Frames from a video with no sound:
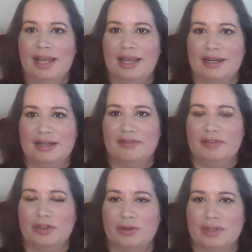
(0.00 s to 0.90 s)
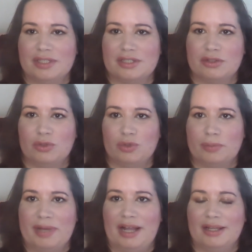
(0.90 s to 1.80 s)
and even though this is an older
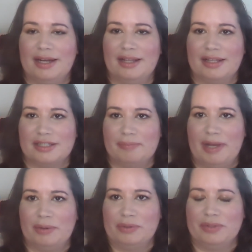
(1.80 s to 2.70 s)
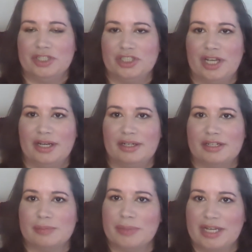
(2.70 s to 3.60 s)
palette and that's a powdery shade, it
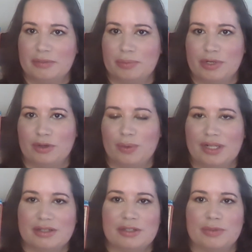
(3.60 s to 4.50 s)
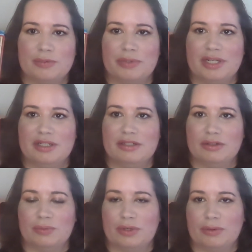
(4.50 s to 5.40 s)
does blend pretty well, so it's pretty easy
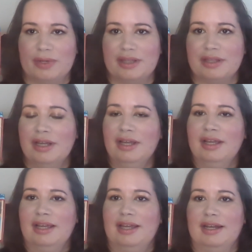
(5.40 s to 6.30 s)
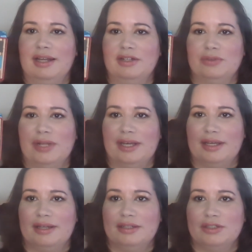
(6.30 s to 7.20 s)
to work with, and I do like
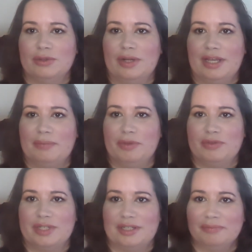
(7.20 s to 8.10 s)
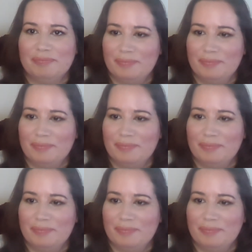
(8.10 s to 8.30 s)
it, so I'll keep using it.